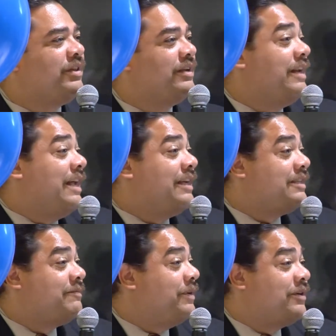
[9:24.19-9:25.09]
with the
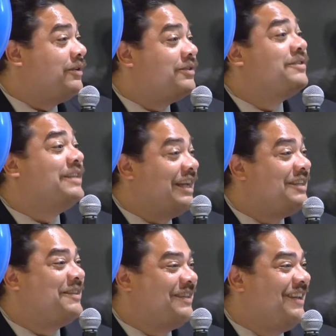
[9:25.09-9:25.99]
Knicks, because
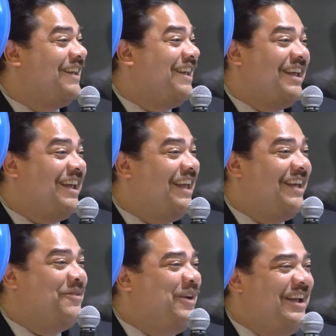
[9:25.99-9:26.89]
that's
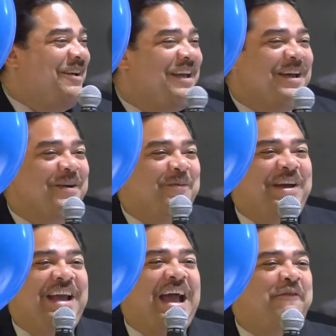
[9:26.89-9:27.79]

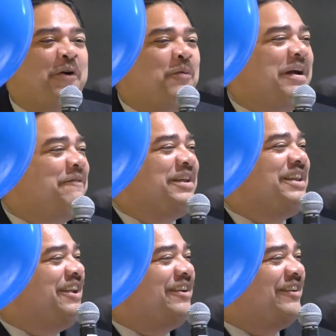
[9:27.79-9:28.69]
we have home every
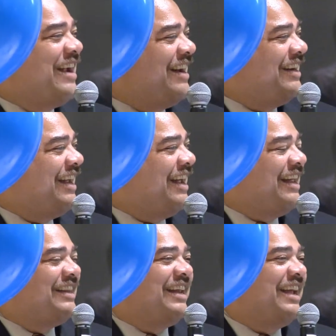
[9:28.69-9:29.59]
year, and
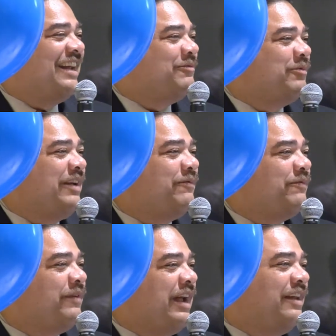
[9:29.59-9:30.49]
at the end we
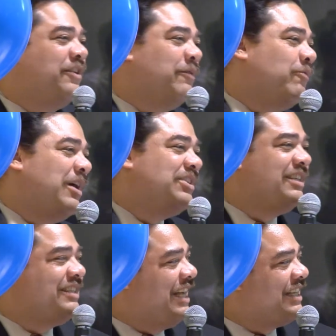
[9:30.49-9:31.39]
end up
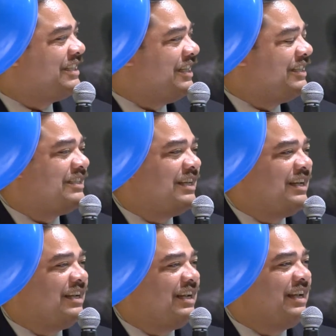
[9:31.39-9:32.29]
watching Texas
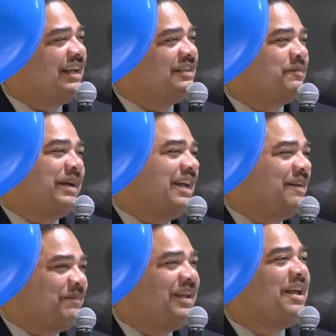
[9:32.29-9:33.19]
against
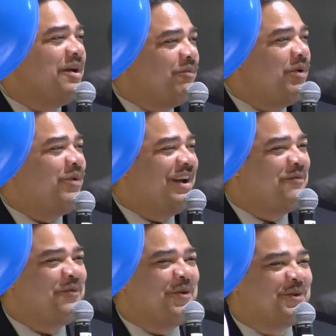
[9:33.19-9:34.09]
Miami. We
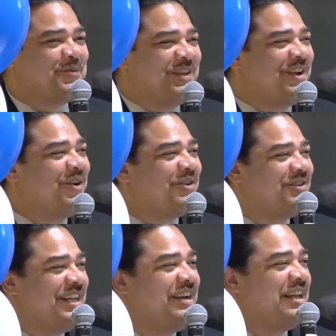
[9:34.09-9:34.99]
want to focus with the
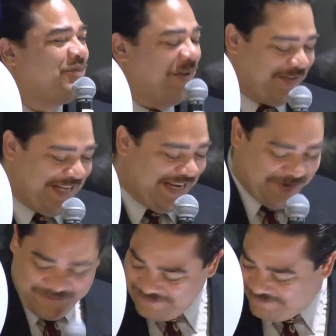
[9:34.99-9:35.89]
local team as well. Thank
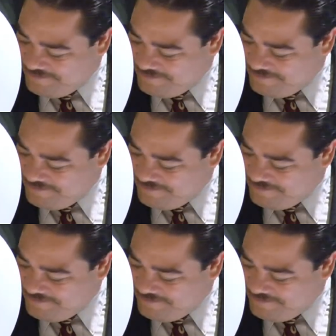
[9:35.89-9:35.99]
you.